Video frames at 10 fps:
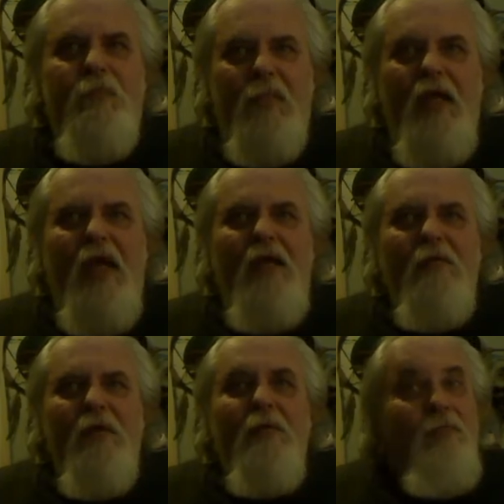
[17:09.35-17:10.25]
okay?
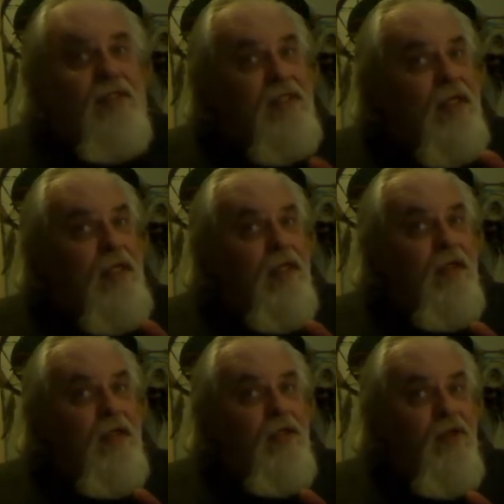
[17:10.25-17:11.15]
But see,
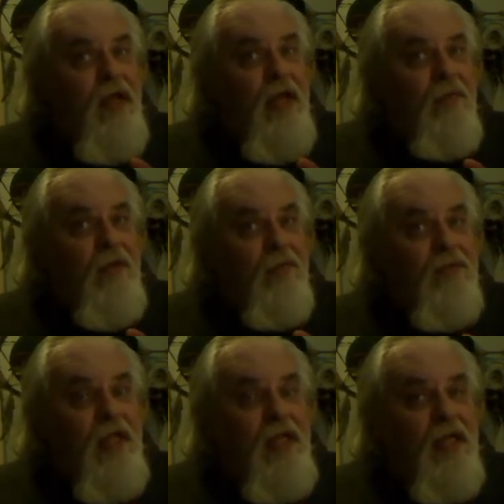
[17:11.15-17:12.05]
you got to have an
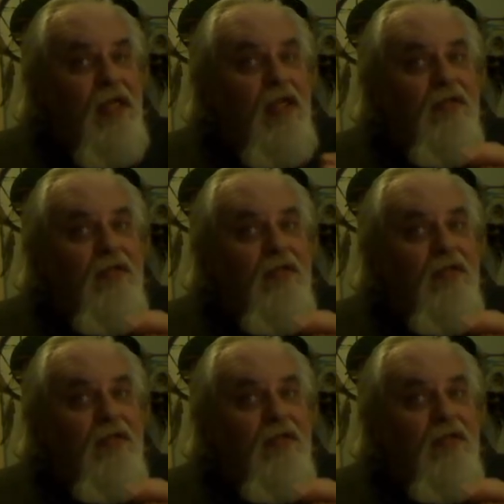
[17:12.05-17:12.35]
understanding.